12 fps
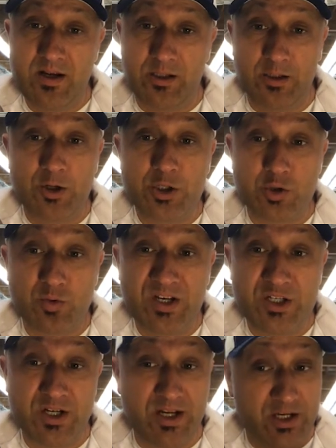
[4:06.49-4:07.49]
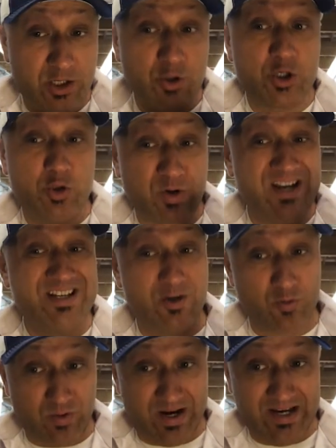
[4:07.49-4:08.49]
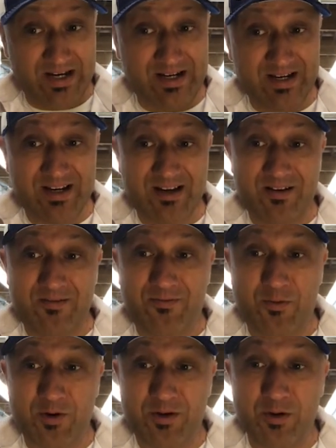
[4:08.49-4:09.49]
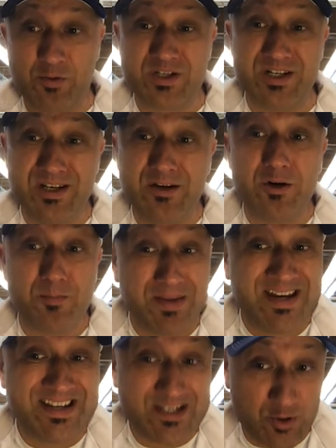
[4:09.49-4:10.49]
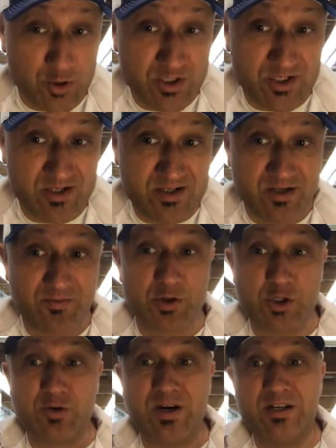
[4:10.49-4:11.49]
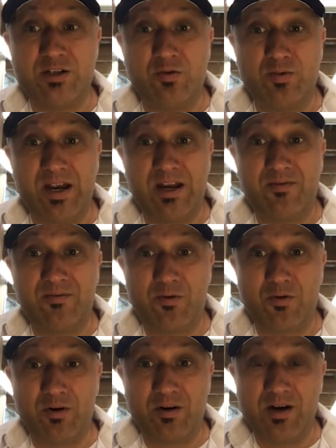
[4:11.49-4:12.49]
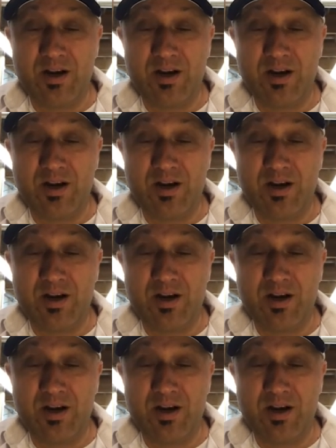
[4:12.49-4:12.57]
larger region and you're trying to rank for those near me searches, if you're trying to rank for